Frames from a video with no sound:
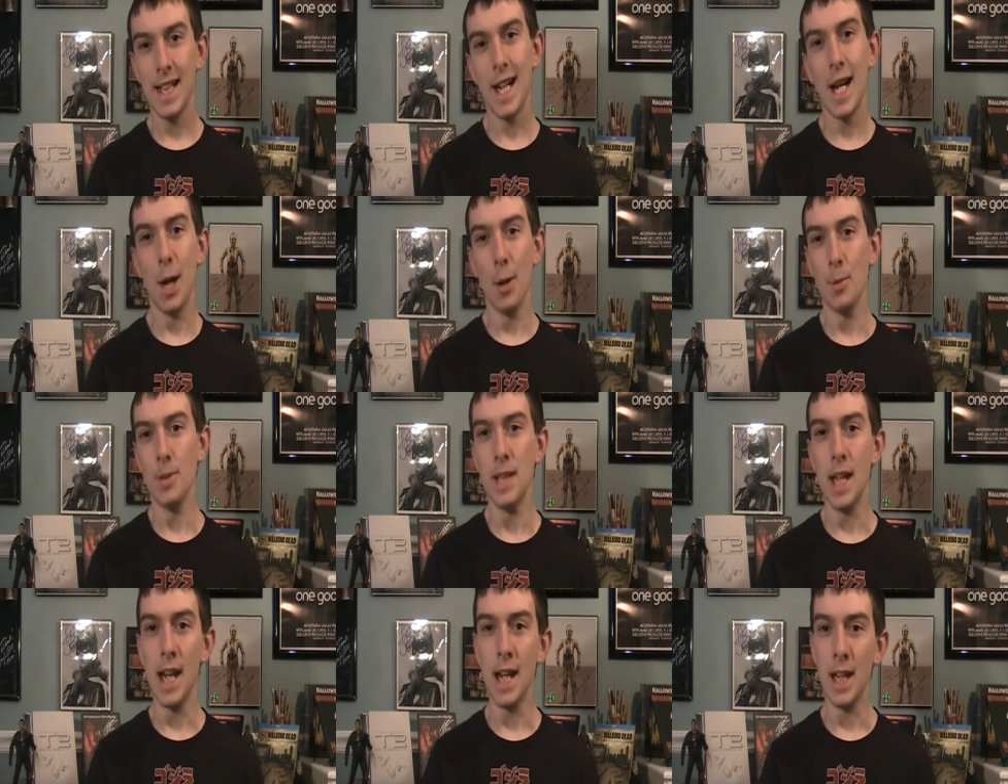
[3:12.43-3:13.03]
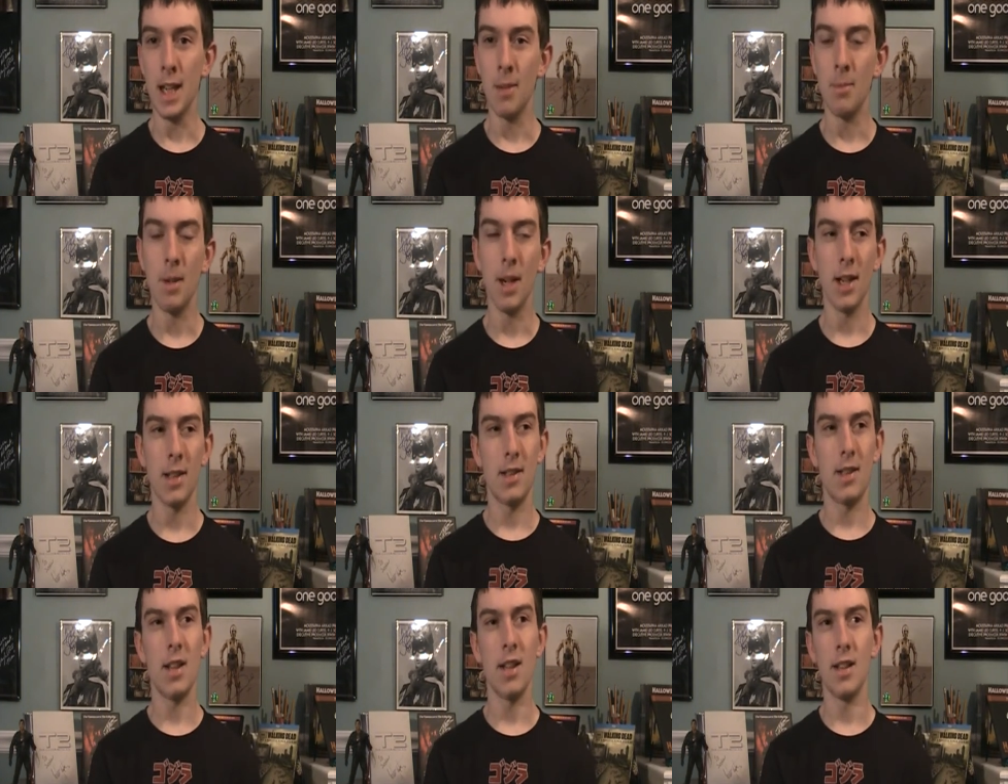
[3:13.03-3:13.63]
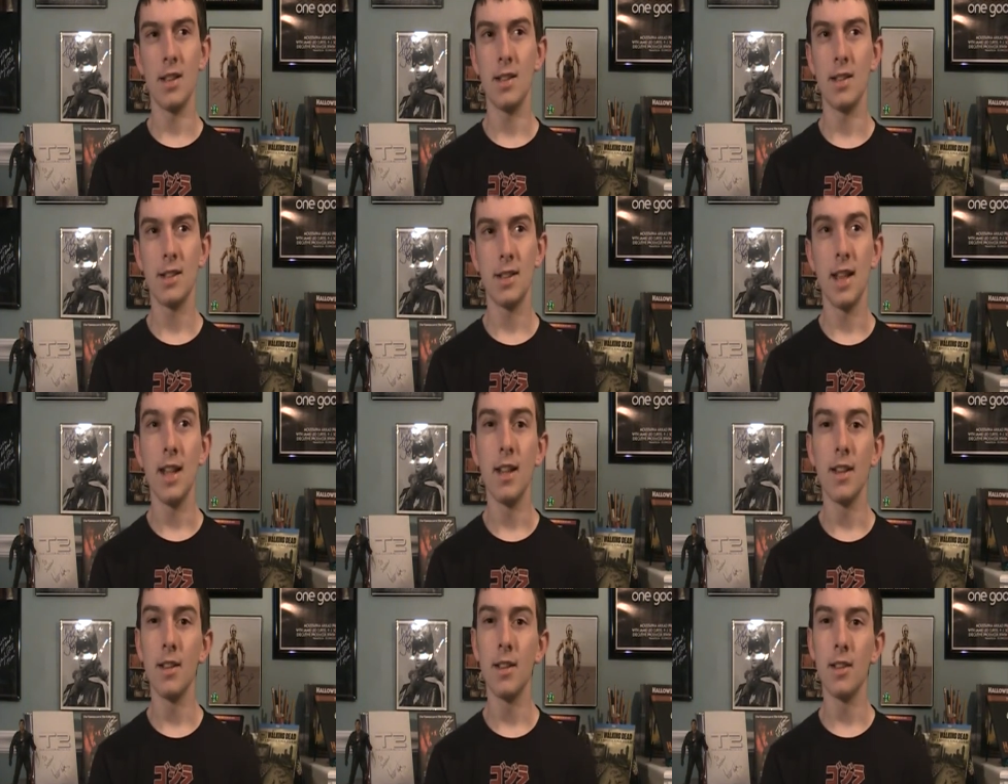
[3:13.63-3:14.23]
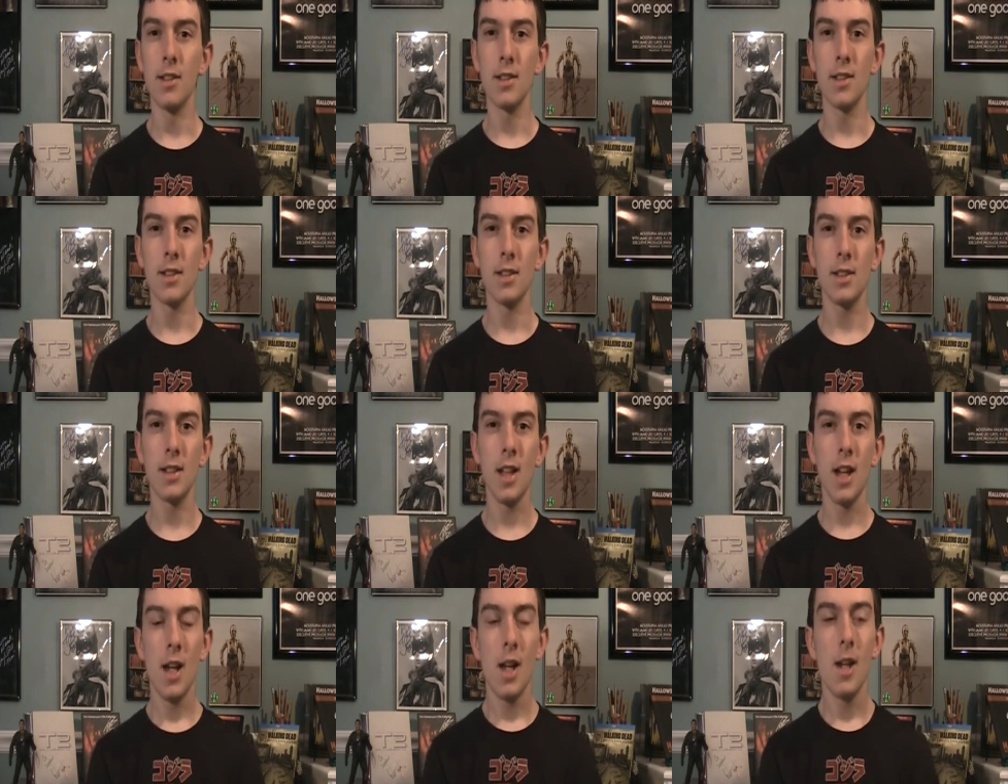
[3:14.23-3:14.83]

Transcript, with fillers: outdated by today's standards.